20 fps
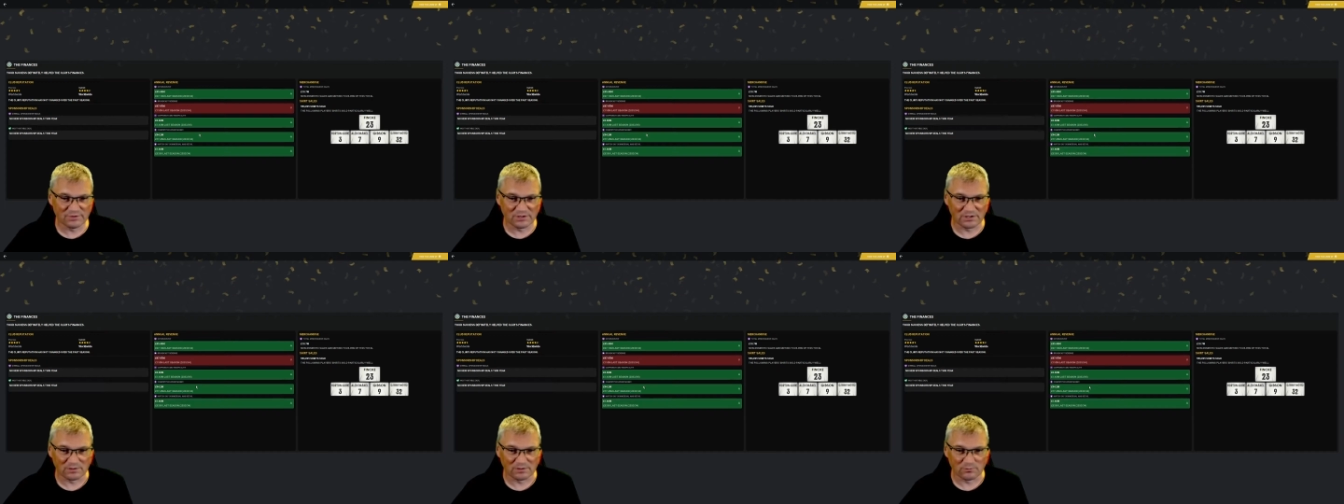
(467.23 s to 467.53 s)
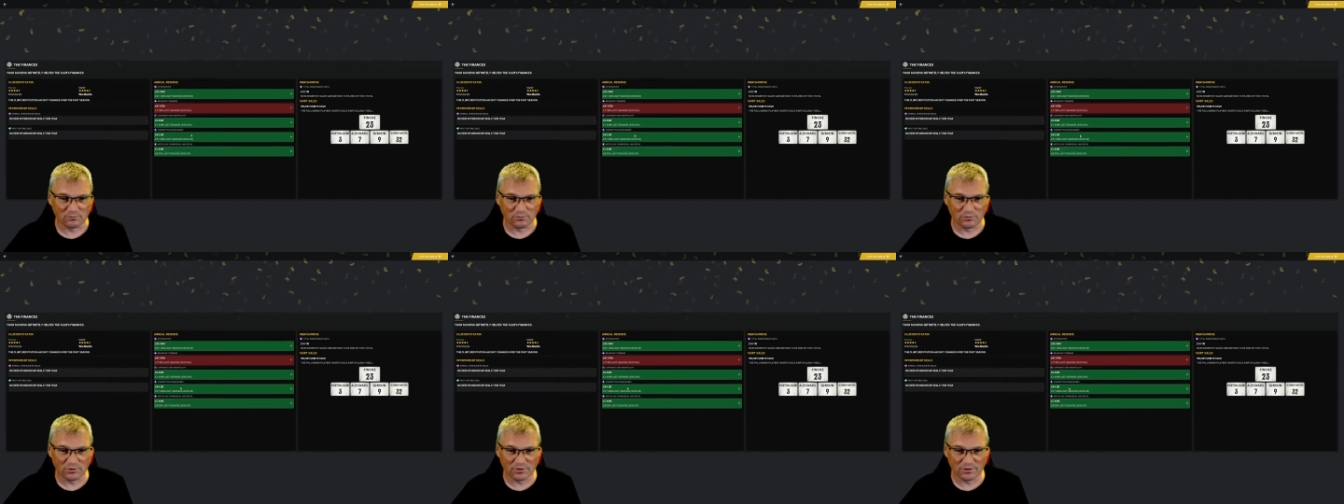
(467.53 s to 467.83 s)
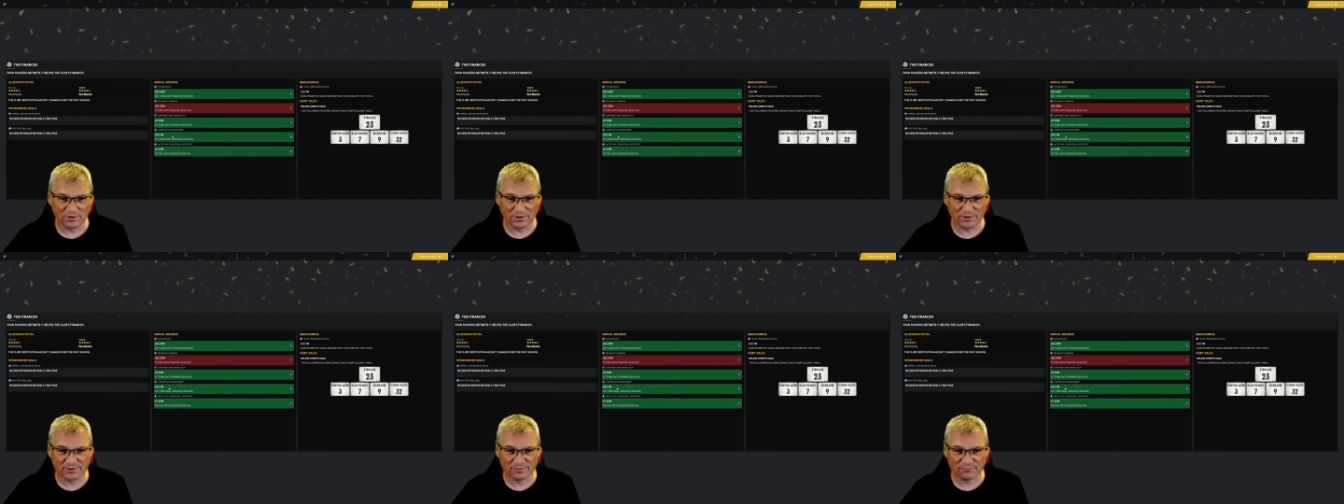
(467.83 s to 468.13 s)
My
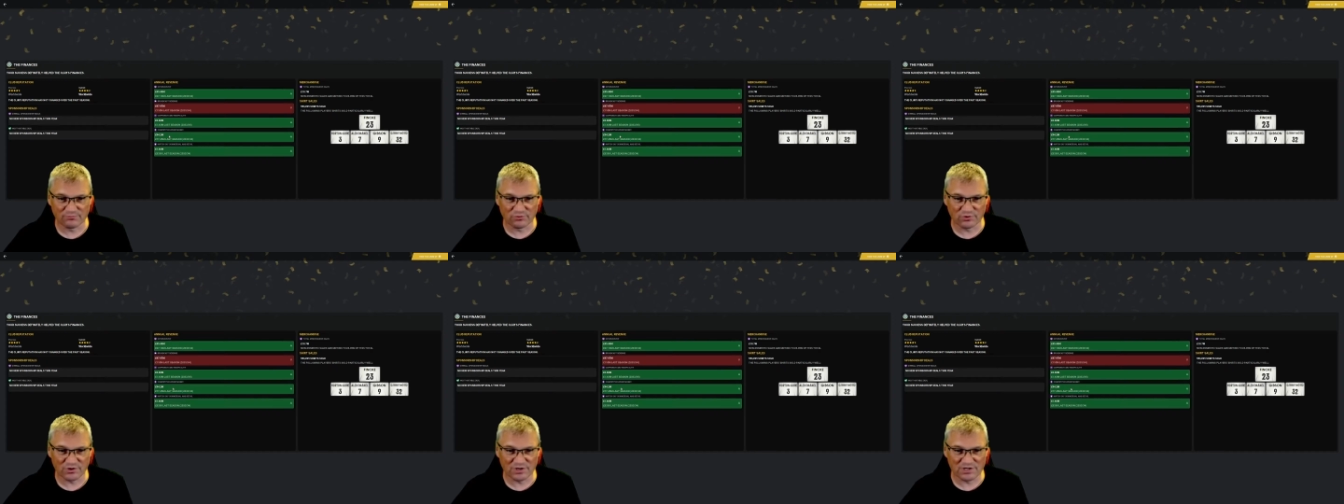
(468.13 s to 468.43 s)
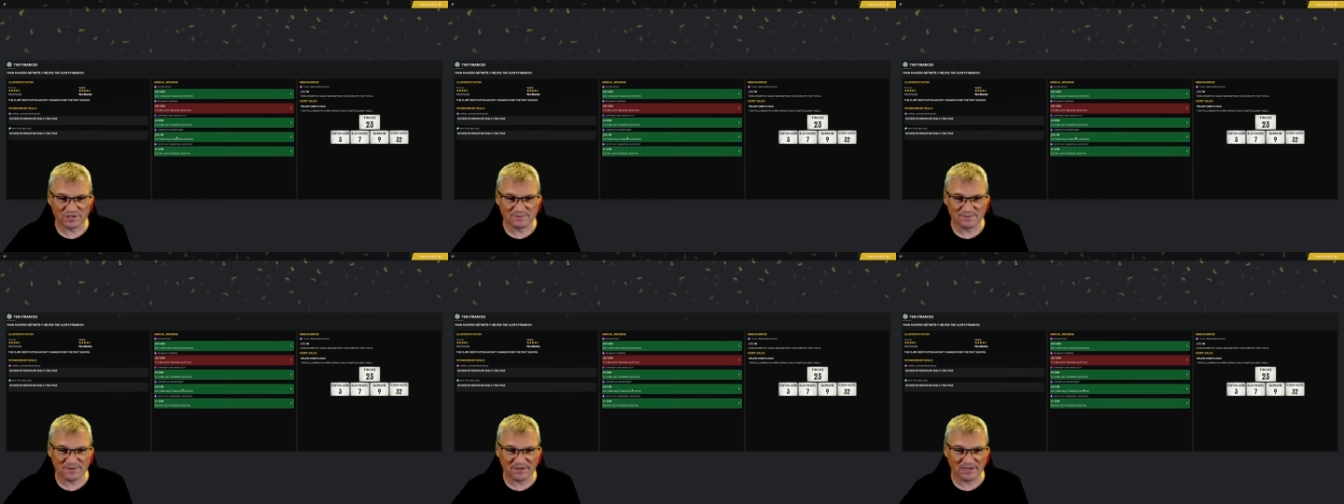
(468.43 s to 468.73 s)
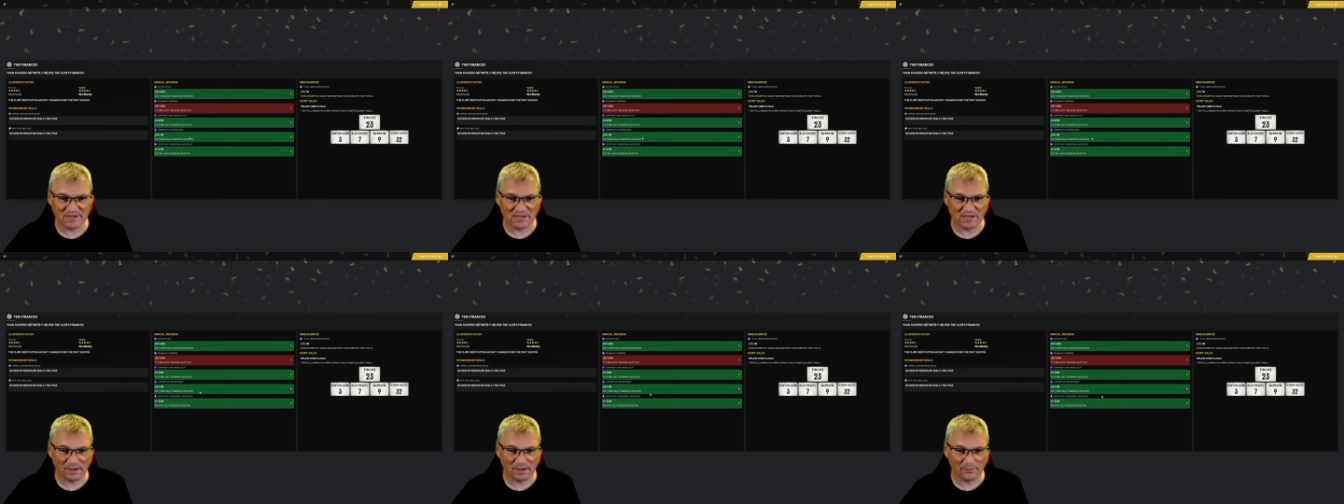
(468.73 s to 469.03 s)
word. Prize
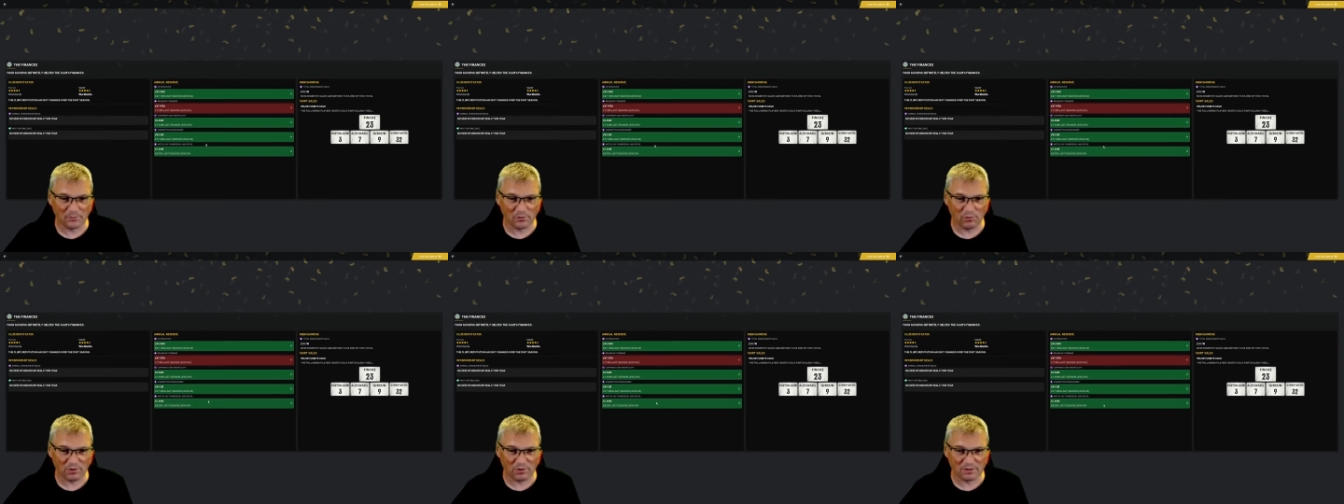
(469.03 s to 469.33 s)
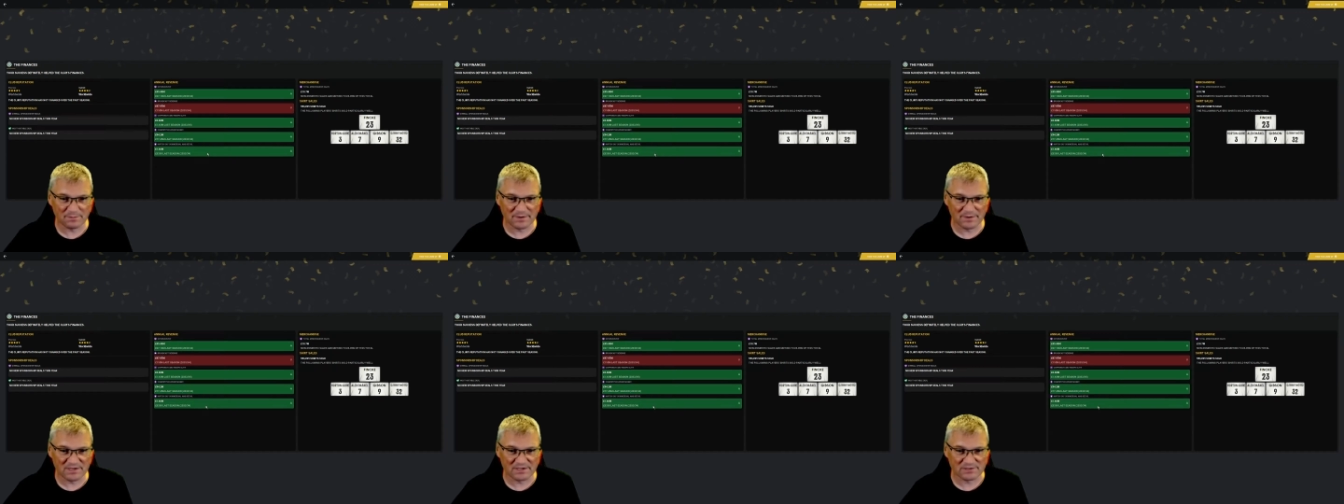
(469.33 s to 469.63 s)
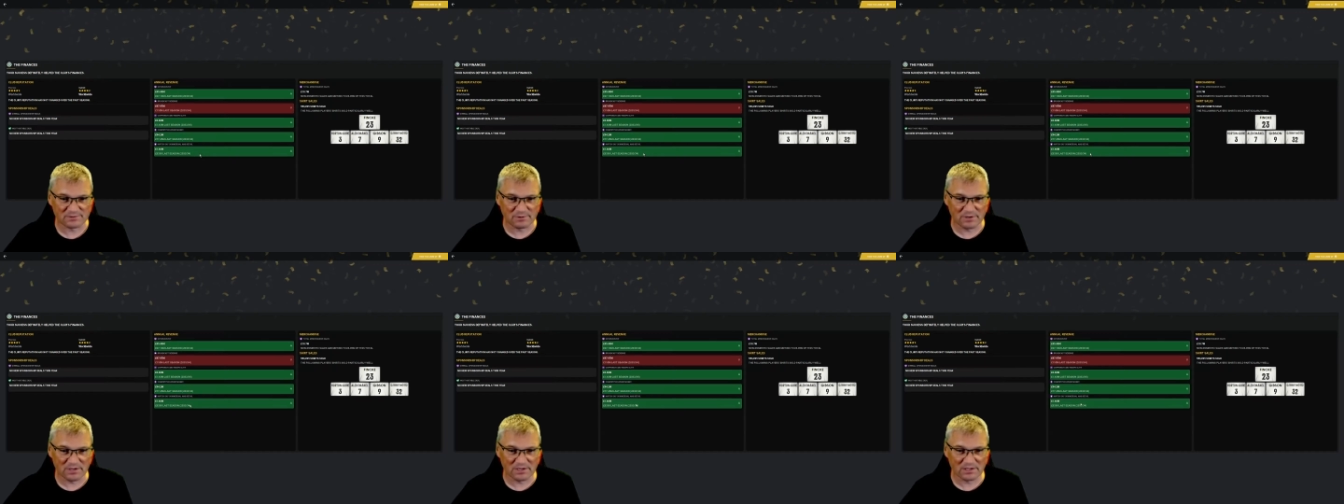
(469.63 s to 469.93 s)
money up quite a bit
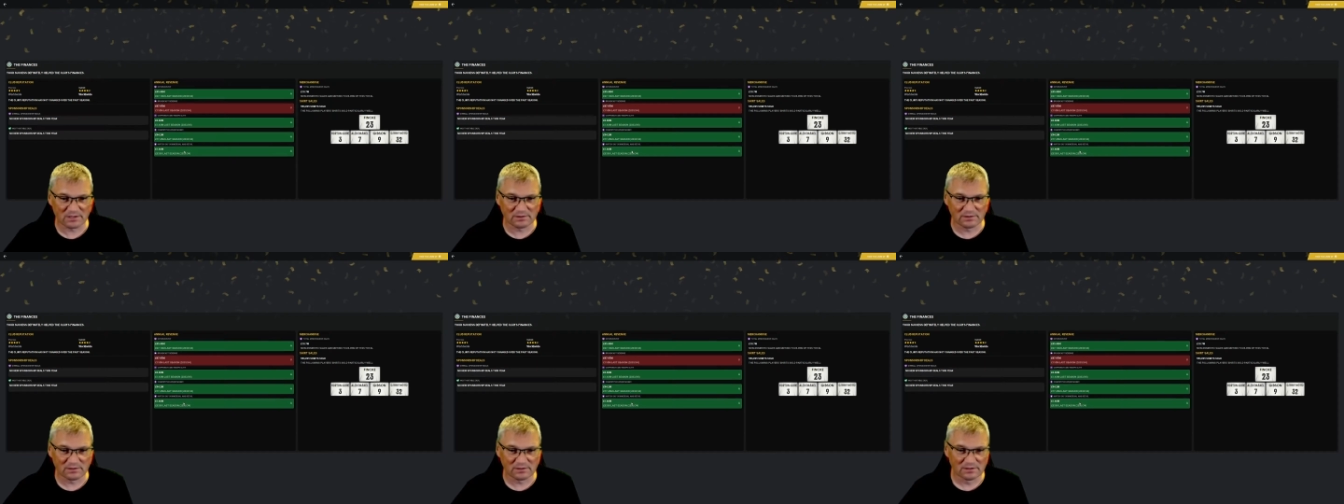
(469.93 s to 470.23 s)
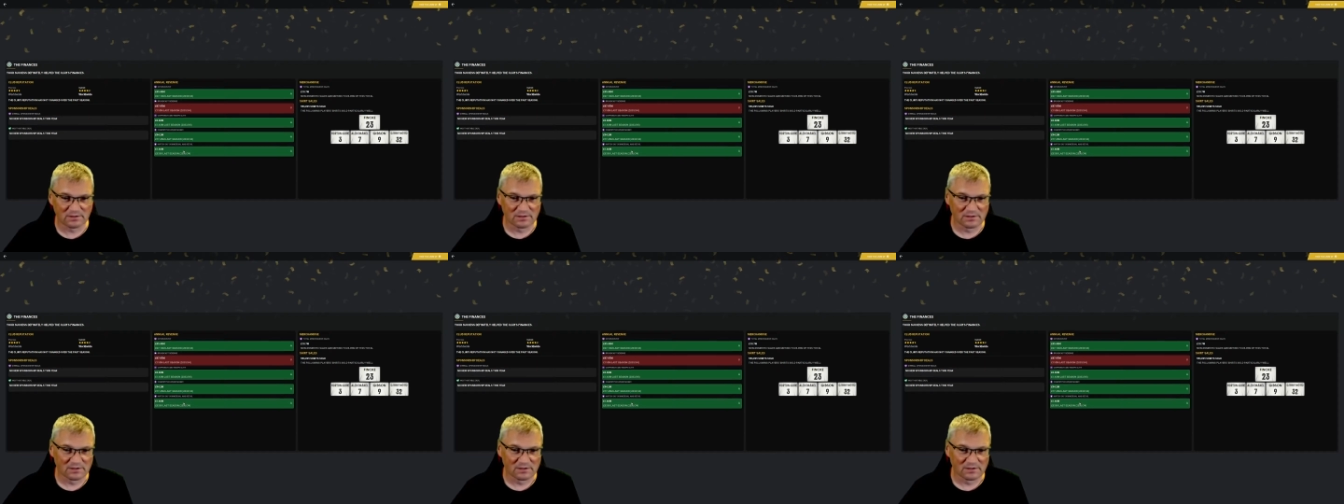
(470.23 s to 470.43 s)
as well.